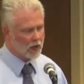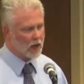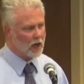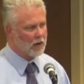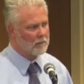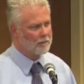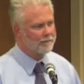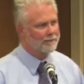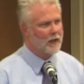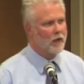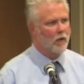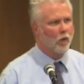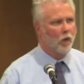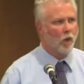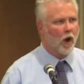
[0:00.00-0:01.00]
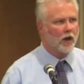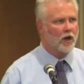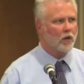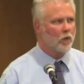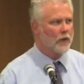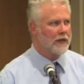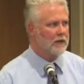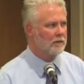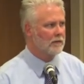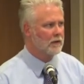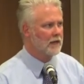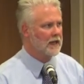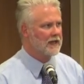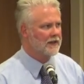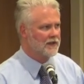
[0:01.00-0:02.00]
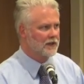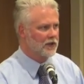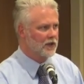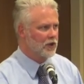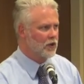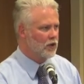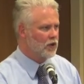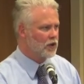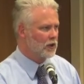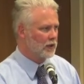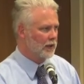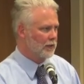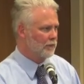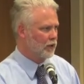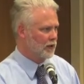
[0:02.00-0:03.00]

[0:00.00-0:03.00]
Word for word: um, what could we institutionally